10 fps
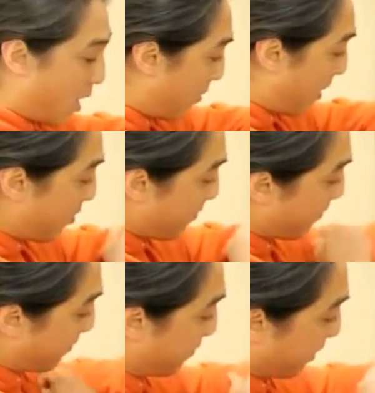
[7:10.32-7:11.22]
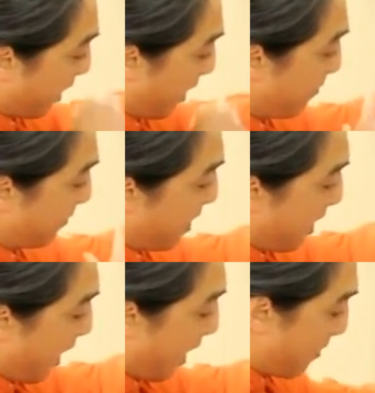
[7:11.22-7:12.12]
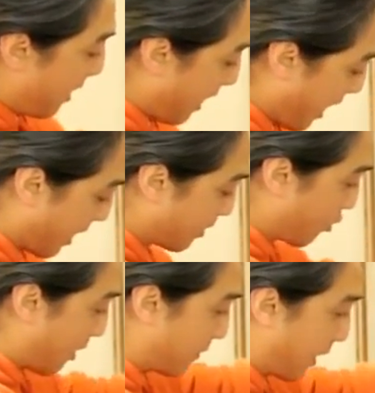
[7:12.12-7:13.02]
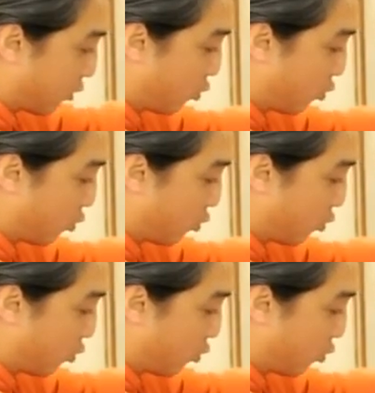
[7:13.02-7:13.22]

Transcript: elbow, okay, and my hand drop together,